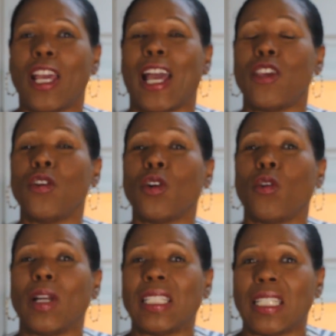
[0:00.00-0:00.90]
And you're
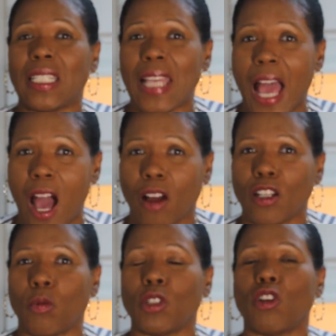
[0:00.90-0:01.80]
going to
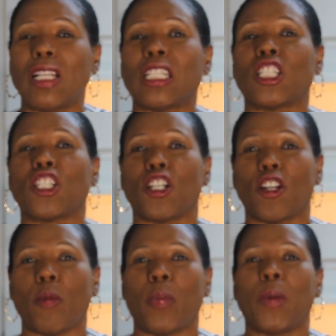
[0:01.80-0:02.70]
town, there was only
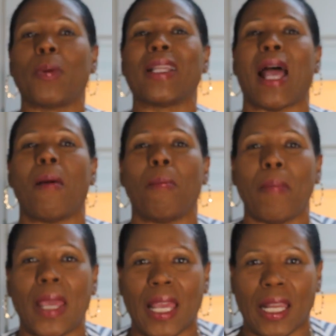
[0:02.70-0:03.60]
certain people that
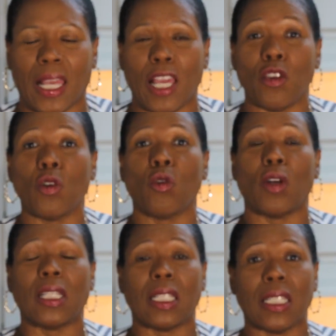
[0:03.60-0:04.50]
made it, and you're
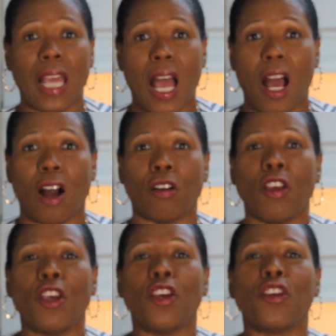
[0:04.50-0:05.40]
going to town,